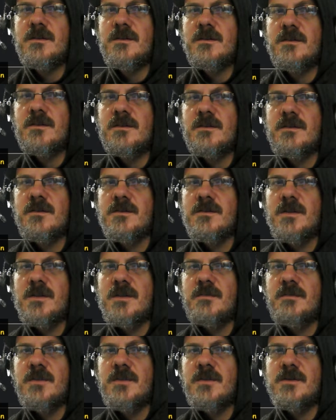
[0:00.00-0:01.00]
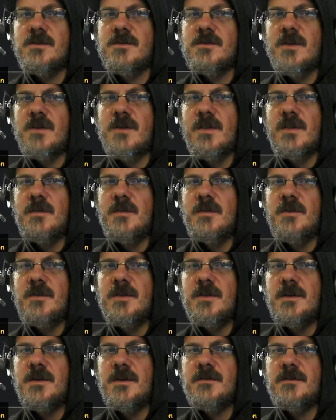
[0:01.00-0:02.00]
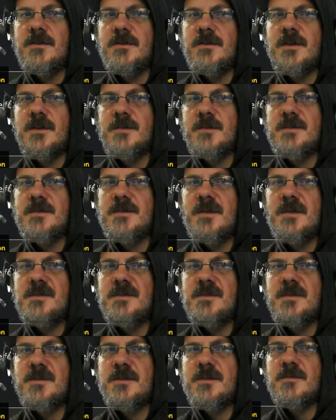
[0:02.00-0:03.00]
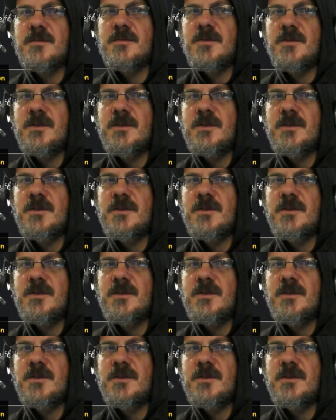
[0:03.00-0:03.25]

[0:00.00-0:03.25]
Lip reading: because those look like they both had different timestamps possibly.